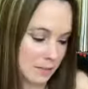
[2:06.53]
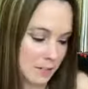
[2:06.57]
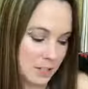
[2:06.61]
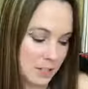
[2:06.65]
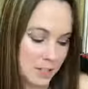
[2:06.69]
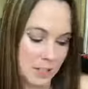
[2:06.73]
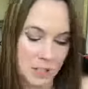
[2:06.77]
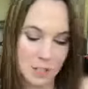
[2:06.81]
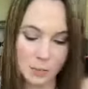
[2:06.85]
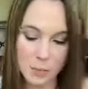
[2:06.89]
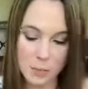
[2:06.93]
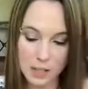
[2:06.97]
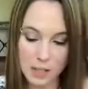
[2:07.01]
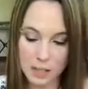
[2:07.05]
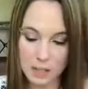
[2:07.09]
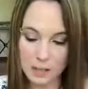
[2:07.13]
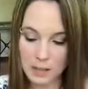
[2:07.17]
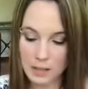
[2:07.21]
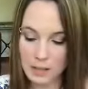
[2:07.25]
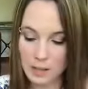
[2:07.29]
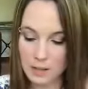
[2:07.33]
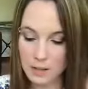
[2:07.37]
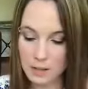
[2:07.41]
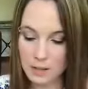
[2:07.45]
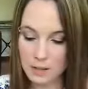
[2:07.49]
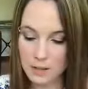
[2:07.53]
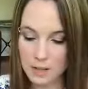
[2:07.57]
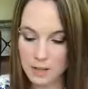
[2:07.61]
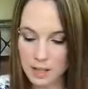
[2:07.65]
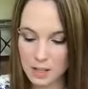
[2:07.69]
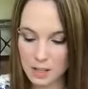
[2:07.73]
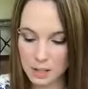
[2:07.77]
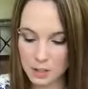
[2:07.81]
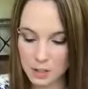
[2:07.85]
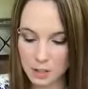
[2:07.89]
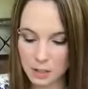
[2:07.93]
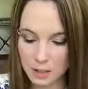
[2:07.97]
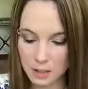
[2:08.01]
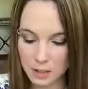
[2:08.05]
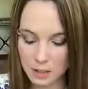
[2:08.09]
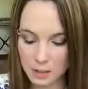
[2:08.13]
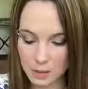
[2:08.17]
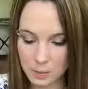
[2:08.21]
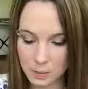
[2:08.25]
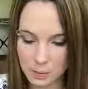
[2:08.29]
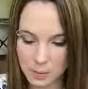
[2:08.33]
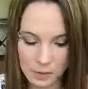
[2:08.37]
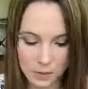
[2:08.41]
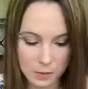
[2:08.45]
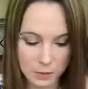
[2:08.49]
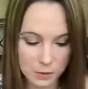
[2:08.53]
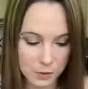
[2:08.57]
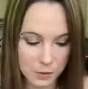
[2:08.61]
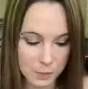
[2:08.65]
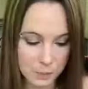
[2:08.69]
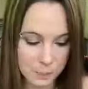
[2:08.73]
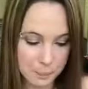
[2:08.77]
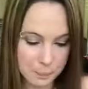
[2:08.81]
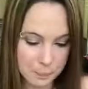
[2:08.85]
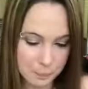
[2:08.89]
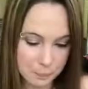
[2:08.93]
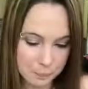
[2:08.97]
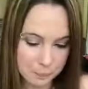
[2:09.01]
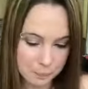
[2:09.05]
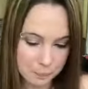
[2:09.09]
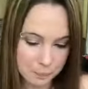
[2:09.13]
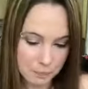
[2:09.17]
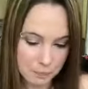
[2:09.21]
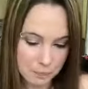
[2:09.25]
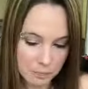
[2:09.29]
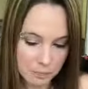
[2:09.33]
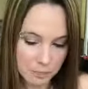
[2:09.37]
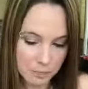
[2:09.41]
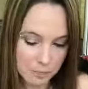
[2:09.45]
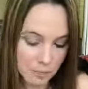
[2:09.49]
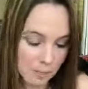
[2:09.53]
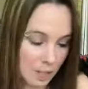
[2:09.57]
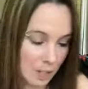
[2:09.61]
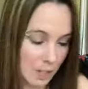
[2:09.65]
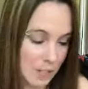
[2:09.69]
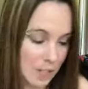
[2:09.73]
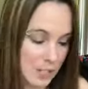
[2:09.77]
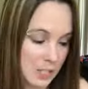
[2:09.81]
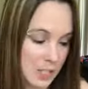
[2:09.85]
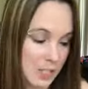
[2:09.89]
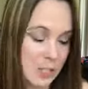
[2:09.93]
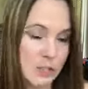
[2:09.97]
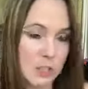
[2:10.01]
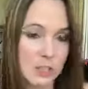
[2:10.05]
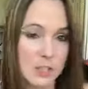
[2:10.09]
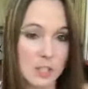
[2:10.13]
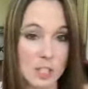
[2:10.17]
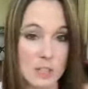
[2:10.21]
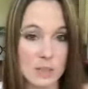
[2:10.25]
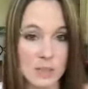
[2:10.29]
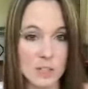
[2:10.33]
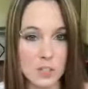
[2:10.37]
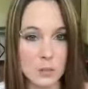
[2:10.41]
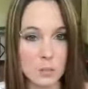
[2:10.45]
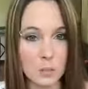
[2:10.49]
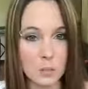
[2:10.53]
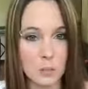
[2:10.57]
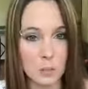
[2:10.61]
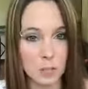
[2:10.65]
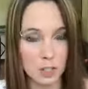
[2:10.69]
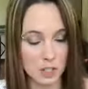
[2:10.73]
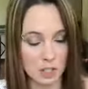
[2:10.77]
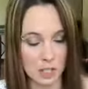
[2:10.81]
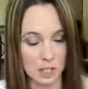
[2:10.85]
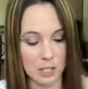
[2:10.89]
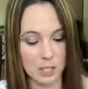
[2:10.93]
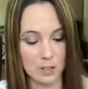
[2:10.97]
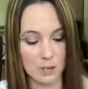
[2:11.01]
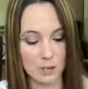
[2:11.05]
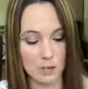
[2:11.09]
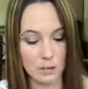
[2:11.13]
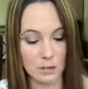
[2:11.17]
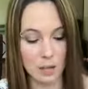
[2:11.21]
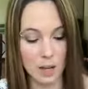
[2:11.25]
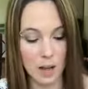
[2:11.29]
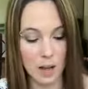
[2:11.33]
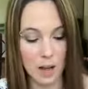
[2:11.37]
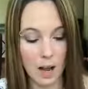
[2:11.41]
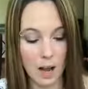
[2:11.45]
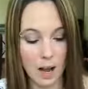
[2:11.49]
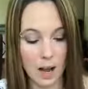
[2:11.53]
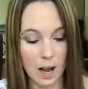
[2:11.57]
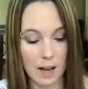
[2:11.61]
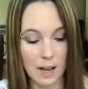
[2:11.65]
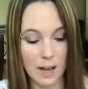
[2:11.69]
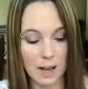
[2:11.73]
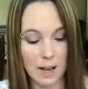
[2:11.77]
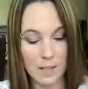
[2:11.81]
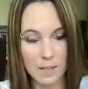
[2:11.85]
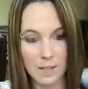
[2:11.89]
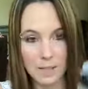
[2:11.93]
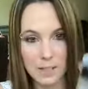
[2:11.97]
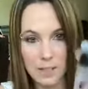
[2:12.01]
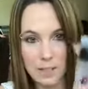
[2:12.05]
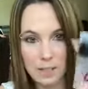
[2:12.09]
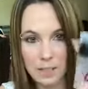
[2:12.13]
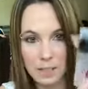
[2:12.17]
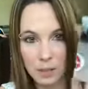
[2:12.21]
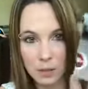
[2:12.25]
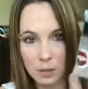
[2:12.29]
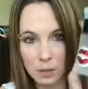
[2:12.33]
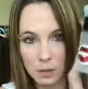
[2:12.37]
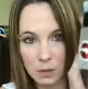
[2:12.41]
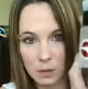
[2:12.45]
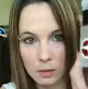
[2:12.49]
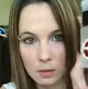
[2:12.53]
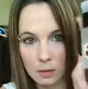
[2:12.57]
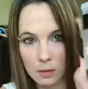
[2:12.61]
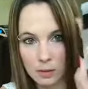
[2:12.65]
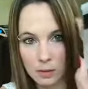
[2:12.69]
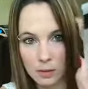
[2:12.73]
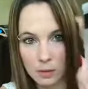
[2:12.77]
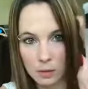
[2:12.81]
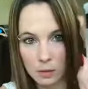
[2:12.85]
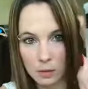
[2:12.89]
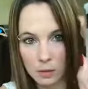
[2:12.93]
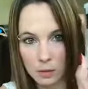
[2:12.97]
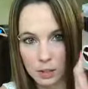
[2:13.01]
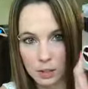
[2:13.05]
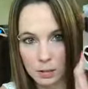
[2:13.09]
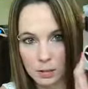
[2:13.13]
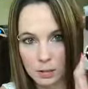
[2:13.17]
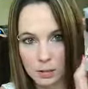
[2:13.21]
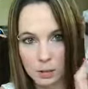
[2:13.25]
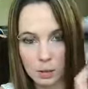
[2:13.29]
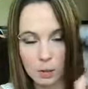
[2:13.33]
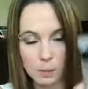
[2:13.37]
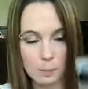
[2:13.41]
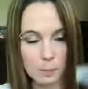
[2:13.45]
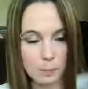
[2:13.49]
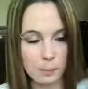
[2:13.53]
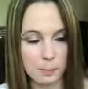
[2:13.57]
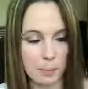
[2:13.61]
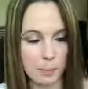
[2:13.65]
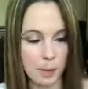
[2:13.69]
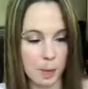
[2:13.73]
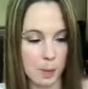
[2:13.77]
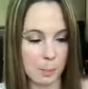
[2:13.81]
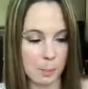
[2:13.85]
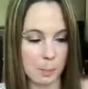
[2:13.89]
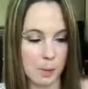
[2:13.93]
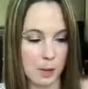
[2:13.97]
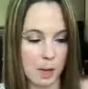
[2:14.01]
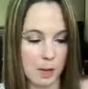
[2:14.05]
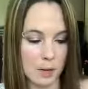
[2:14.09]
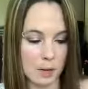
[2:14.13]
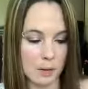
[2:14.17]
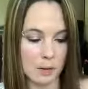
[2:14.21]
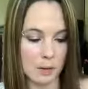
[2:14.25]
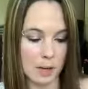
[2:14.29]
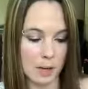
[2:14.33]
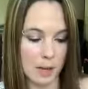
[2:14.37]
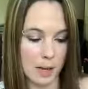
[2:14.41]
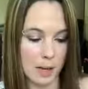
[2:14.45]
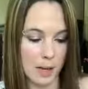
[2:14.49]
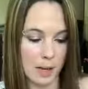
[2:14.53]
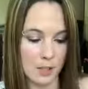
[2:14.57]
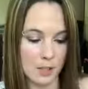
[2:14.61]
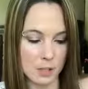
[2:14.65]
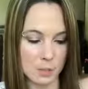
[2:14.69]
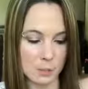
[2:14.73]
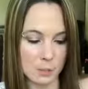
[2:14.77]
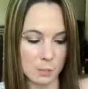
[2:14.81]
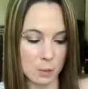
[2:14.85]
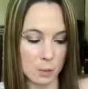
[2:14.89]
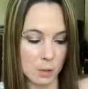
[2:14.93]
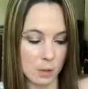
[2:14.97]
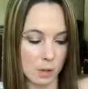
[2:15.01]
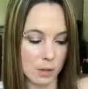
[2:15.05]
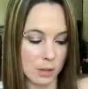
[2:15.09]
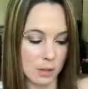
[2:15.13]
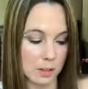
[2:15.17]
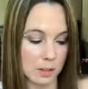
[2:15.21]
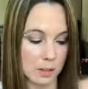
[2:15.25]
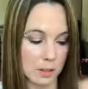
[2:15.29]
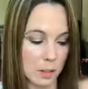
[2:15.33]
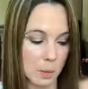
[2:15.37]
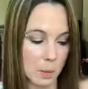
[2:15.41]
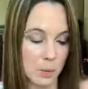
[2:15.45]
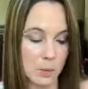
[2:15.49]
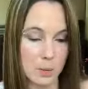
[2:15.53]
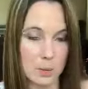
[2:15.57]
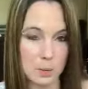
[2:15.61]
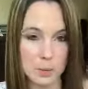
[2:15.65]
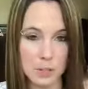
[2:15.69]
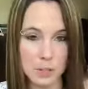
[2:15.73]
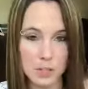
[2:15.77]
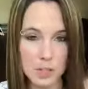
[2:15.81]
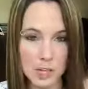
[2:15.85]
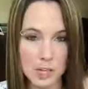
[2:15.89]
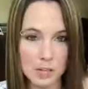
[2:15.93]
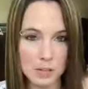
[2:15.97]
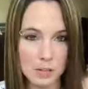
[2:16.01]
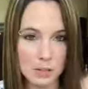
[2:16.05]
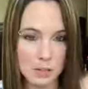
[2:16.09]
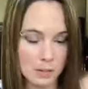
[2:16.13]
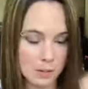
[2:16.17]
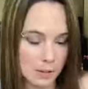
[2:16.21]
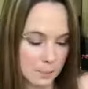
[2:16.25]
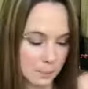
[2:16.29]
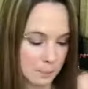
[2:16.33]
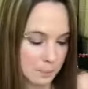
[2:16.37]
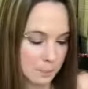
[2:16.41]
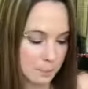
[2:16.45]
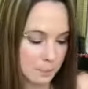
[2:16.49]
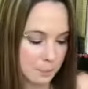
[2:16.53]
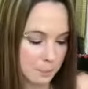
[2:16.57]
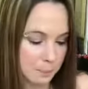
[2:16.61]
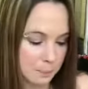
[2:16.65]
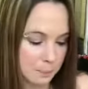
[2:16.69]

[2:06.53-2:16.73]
So another thing that you're gonna want to do is get yourself some witch hazel. I have this cute little pump bottle that I just pour the liquid witch hazel in.